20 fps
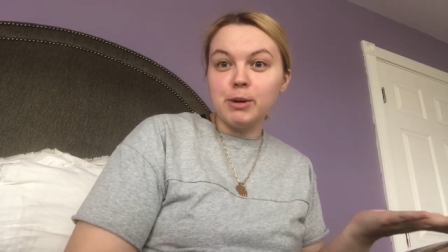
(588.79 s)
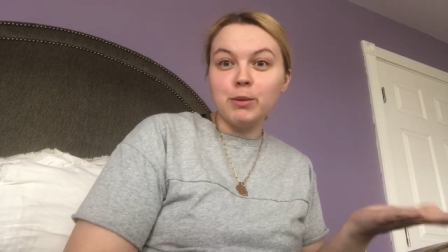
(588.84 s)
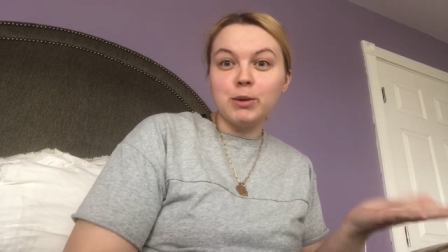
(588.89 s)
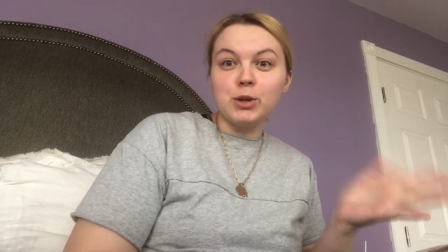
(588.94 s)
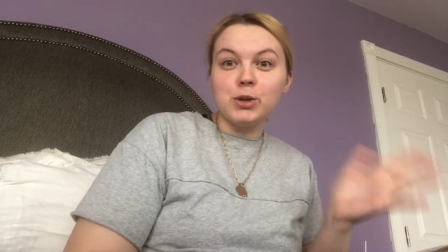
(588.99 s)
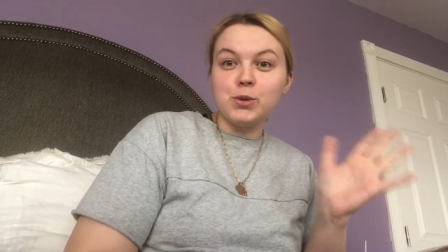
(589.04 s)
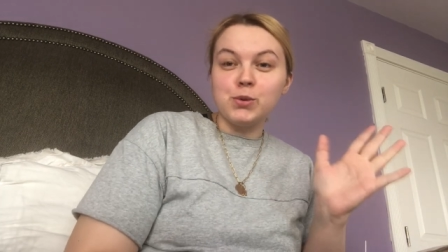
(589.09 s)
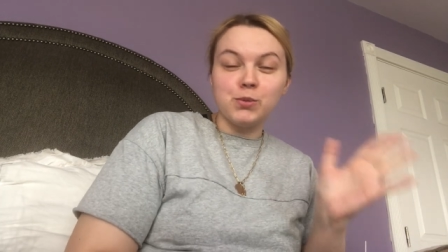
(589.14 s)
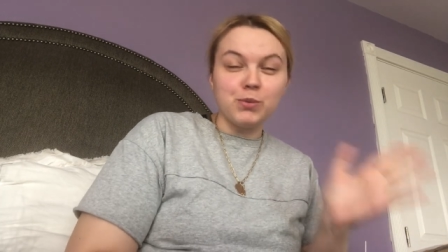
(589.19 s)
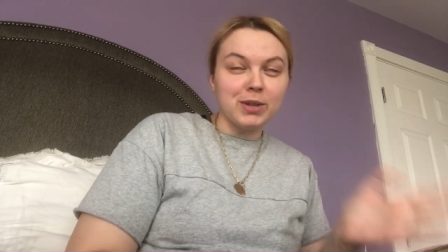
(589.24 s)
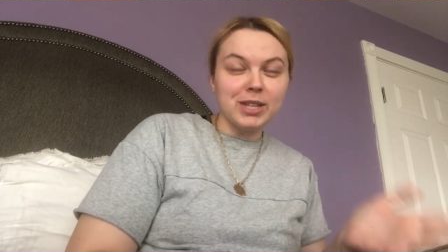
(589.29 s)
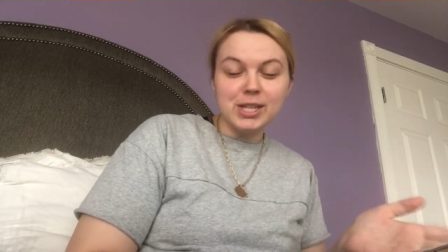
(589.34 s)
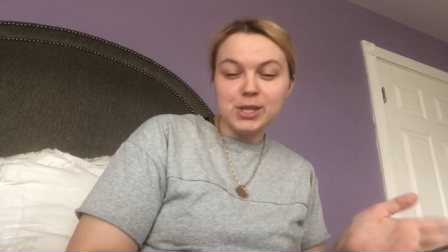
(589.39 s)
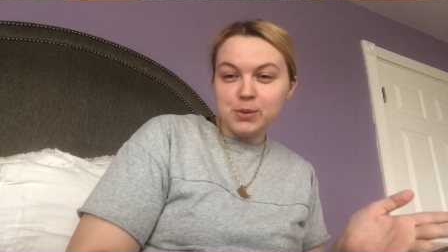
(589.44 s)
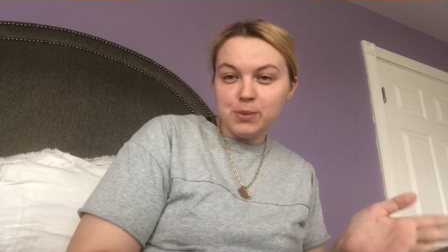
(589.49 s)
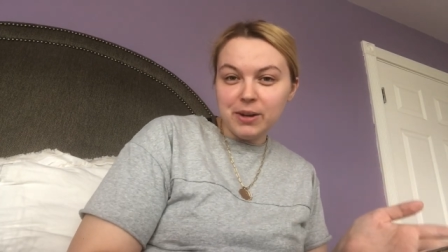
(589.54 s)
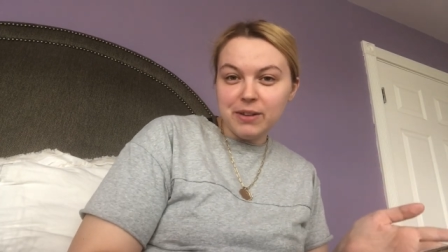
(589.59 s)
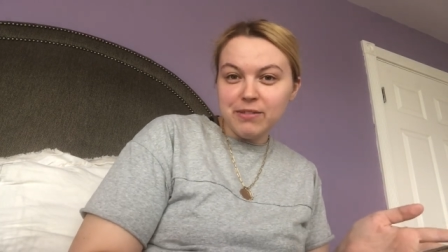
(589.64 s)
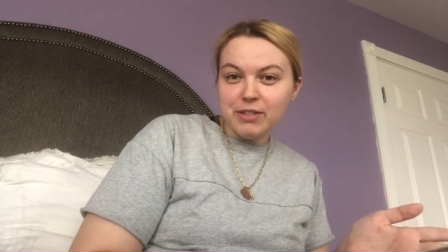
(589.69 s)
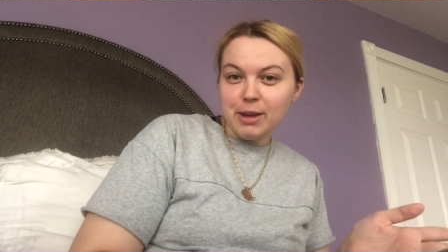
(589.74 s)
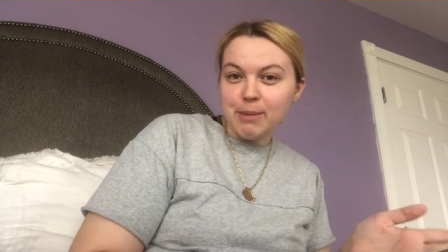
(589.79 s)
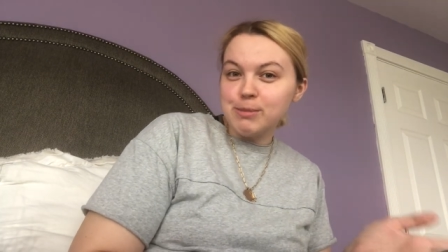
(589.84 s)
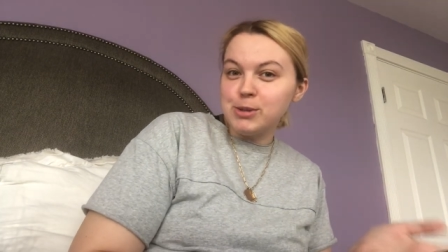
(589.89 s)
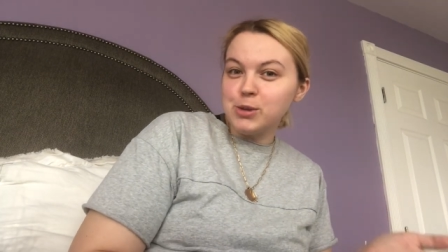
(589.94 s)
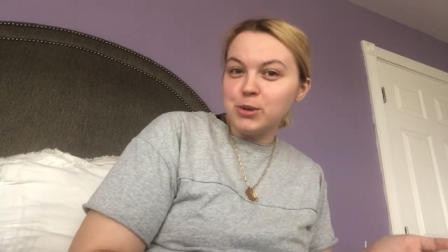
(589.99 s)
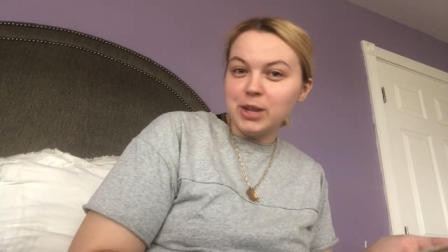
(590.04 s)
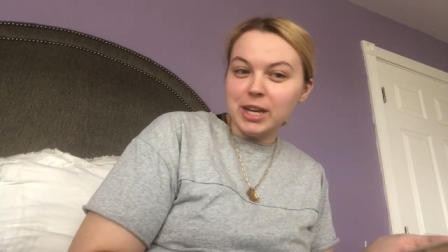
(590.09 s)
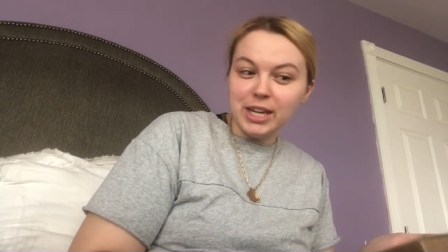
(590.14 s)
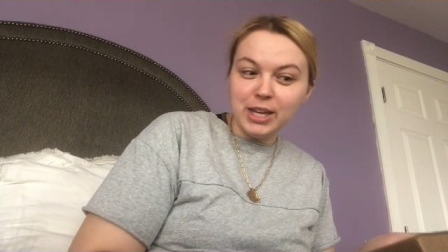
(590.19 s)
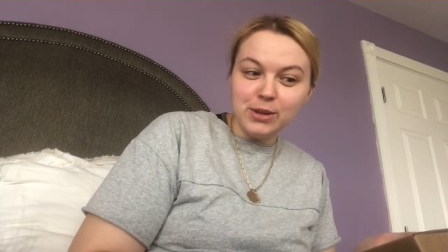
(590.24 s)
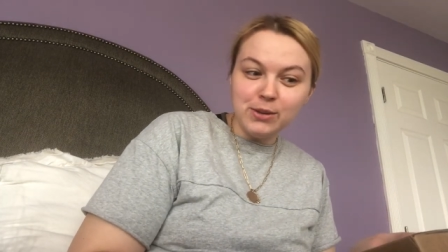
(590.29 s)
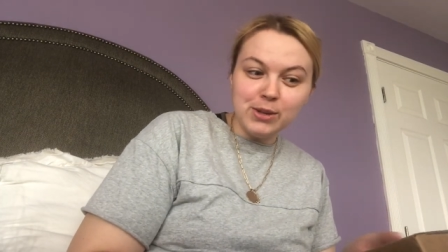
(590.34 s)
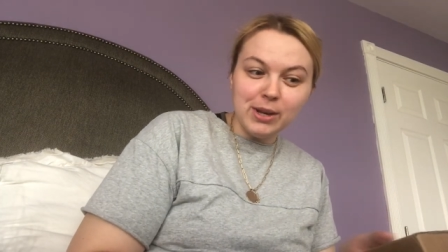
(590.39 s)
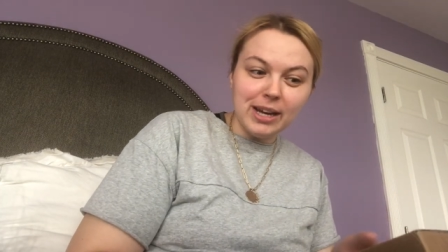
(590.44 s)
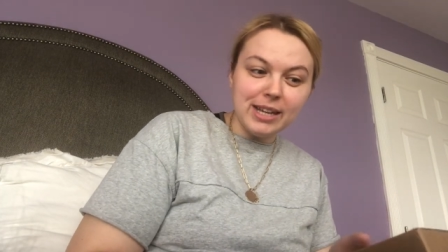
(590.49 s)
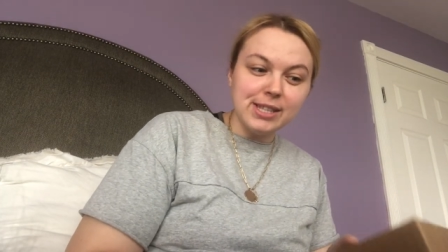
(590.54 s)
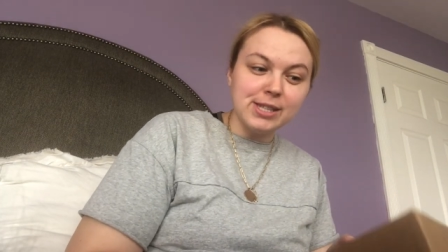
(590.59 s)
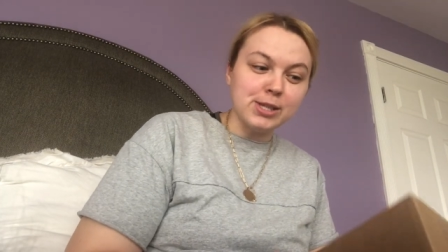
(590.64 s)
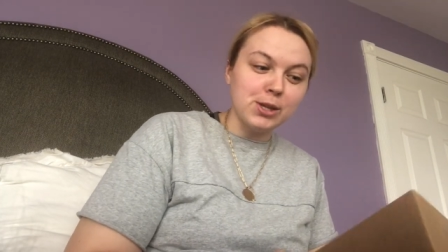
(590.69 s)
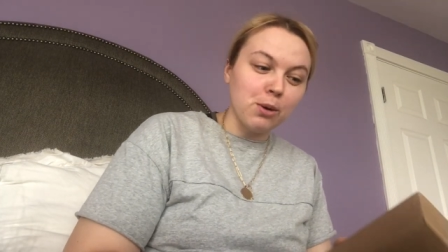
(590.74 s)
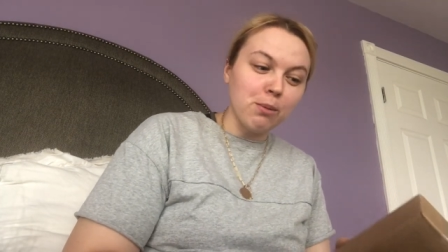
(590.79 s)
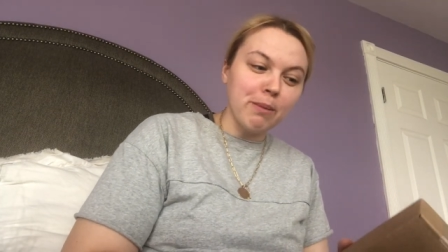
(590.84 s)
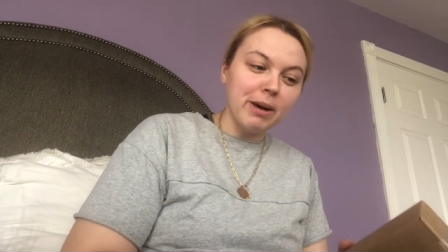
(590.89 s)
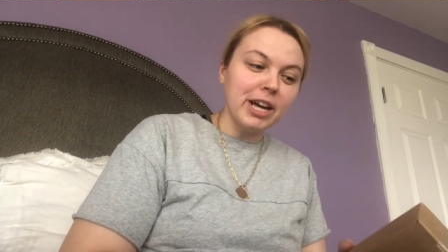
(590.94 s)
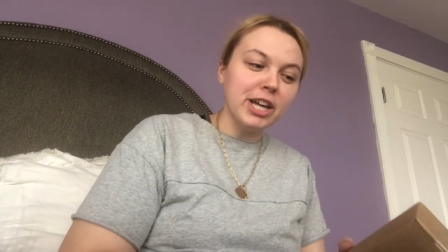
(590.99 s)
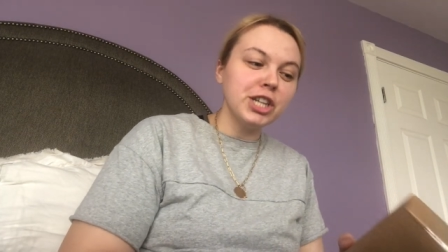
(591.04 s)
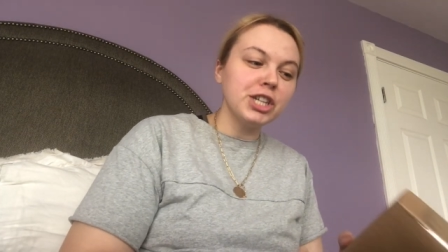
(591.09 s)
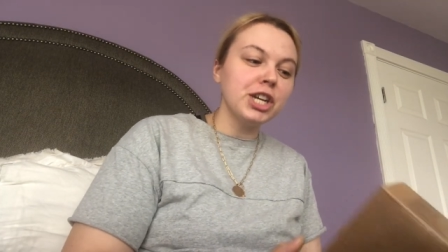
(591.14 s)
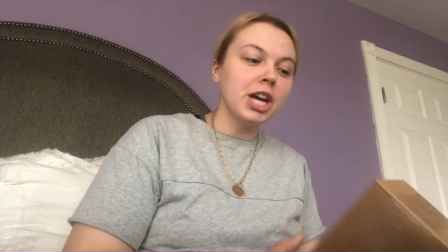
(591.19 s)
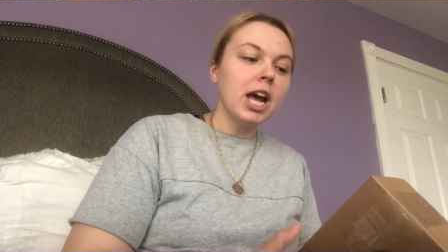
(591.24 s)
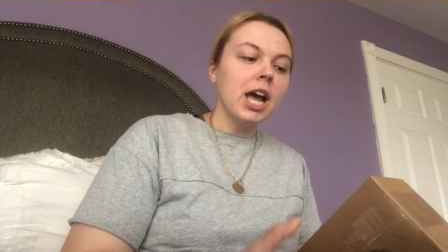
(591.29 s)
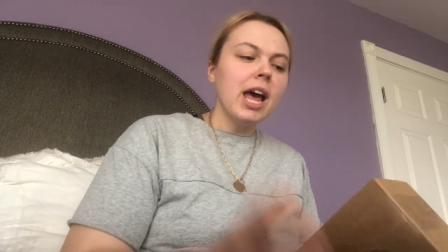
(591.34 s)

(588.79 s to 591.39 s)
which is really sweet of them, so thank you guys so much.